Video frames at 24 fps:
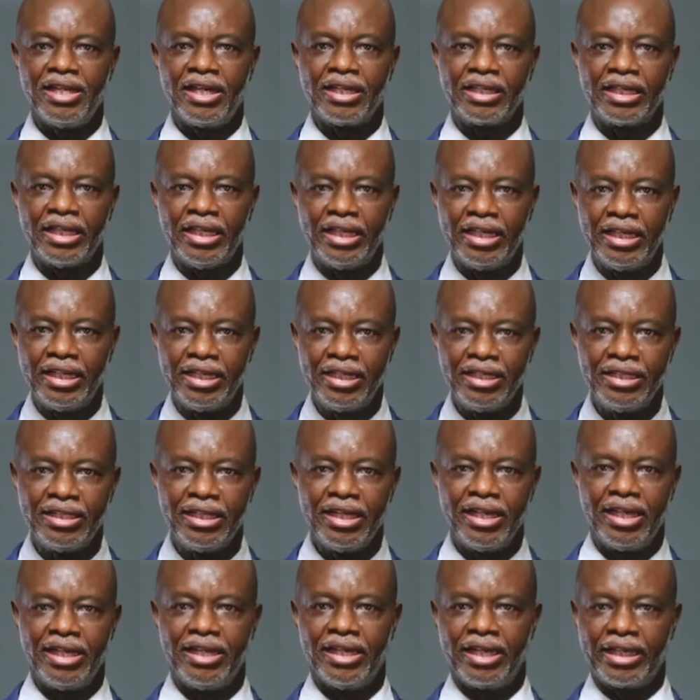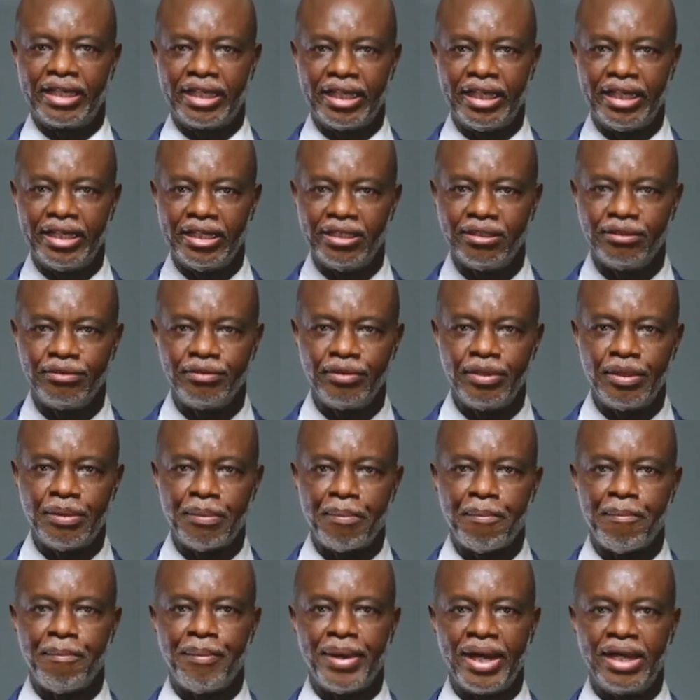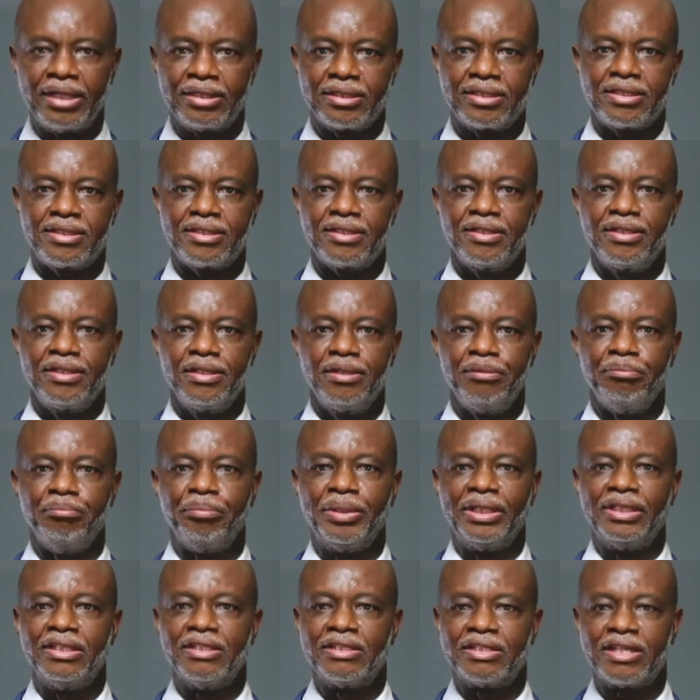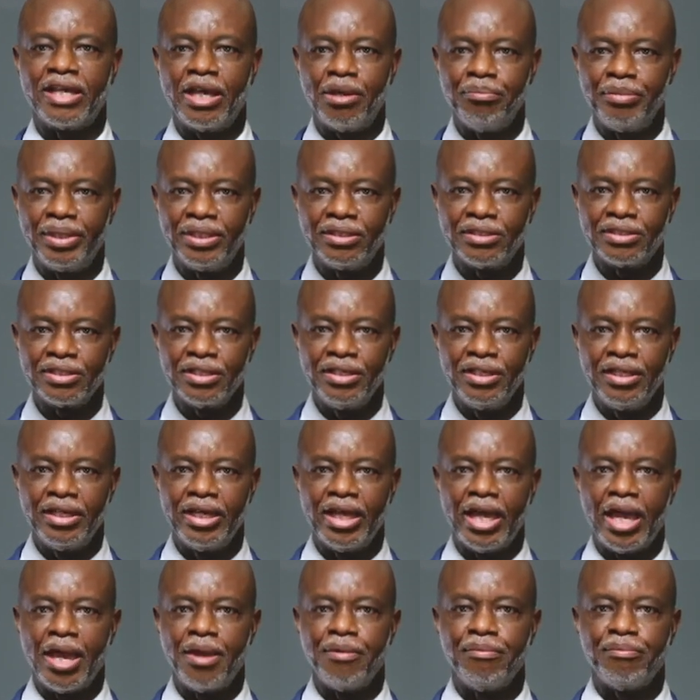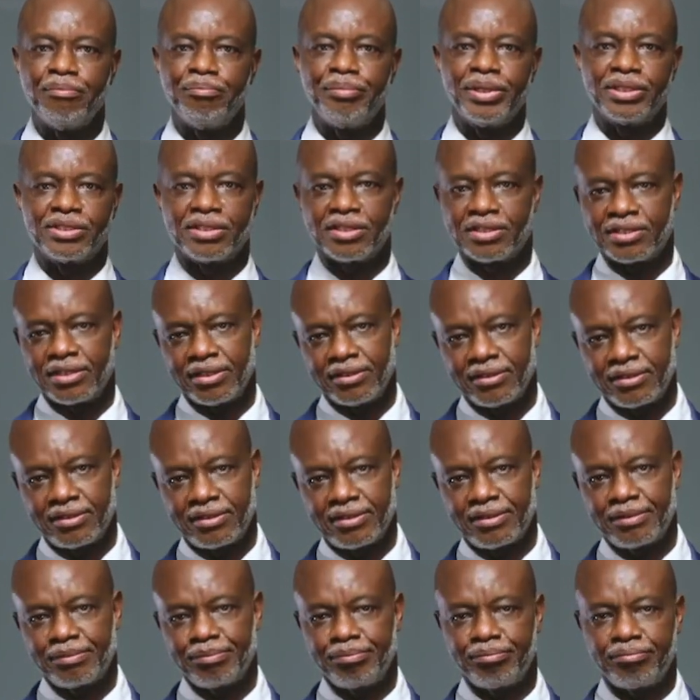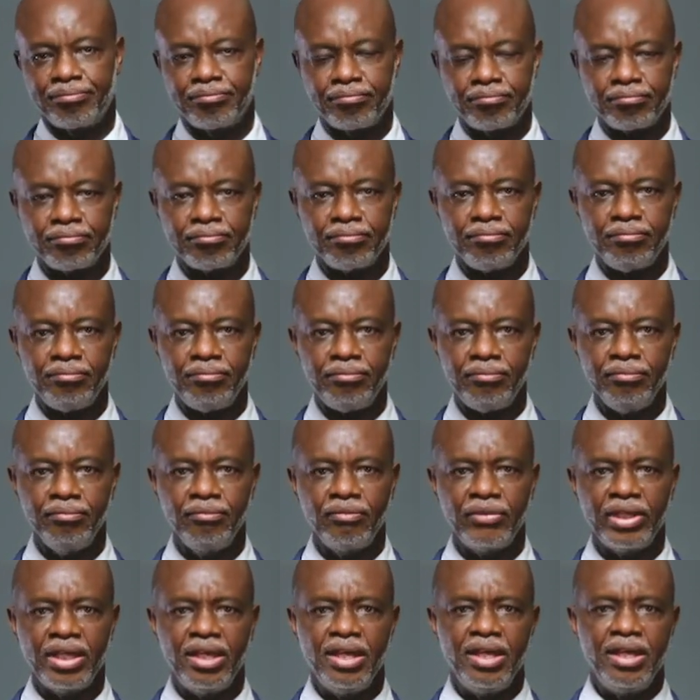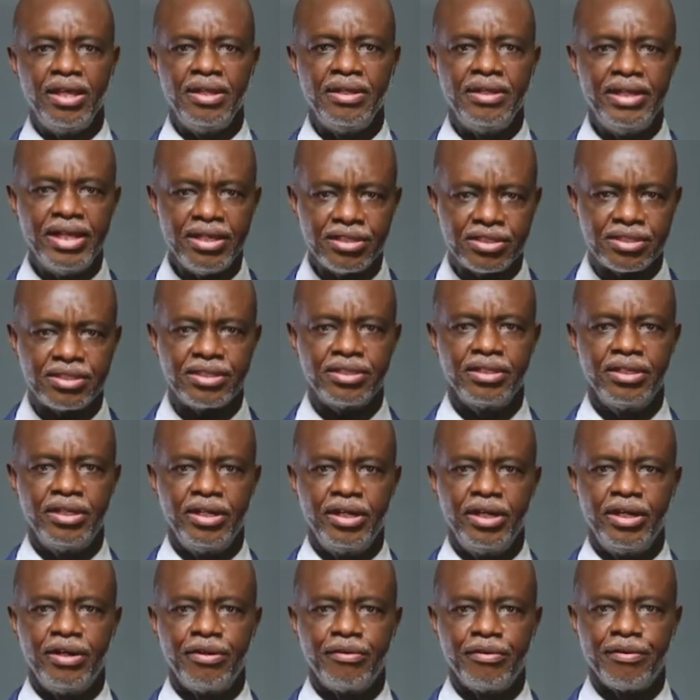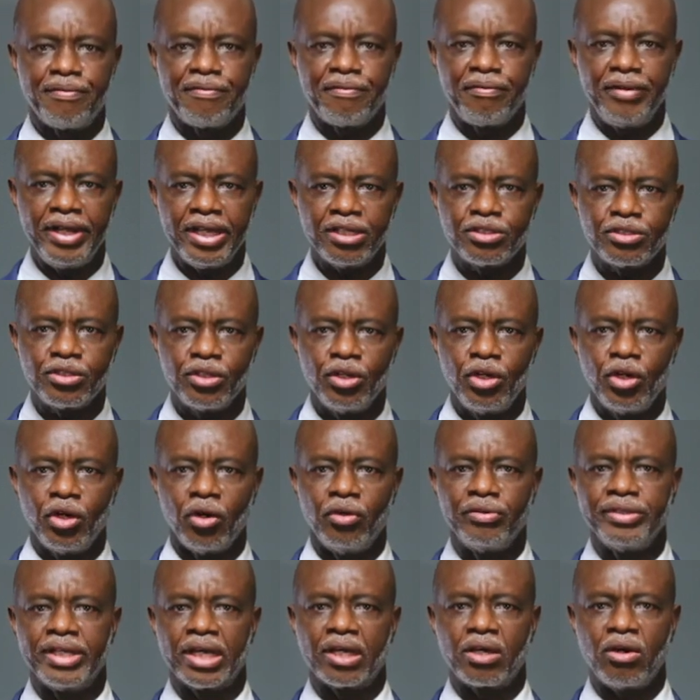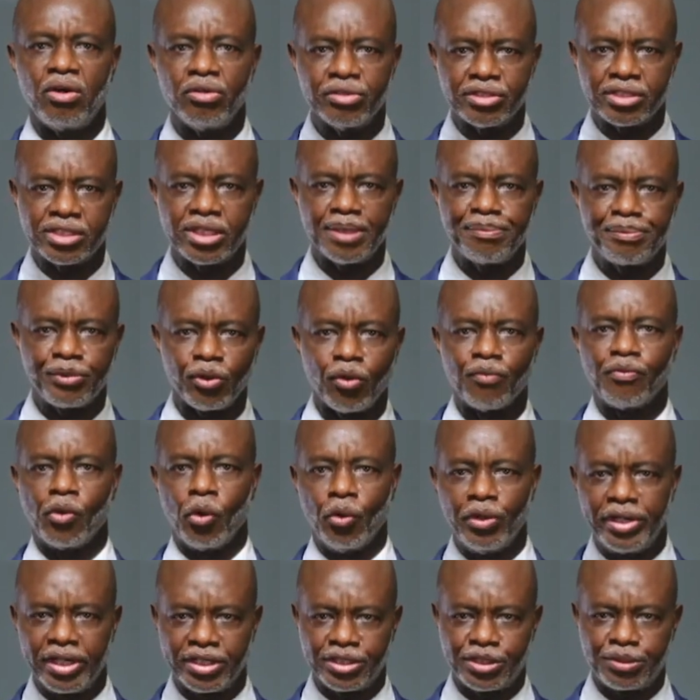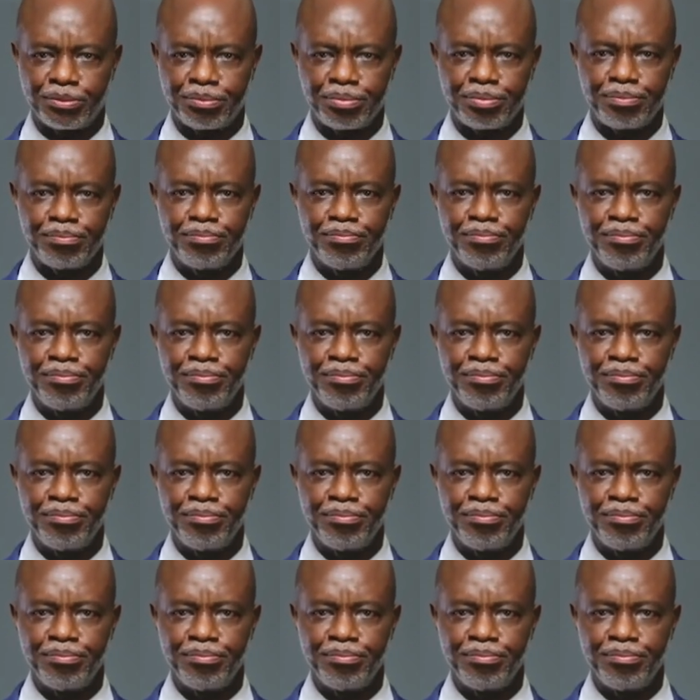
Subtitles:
and again and again, but be determined and persistent. Next, reflect on the concept of ownership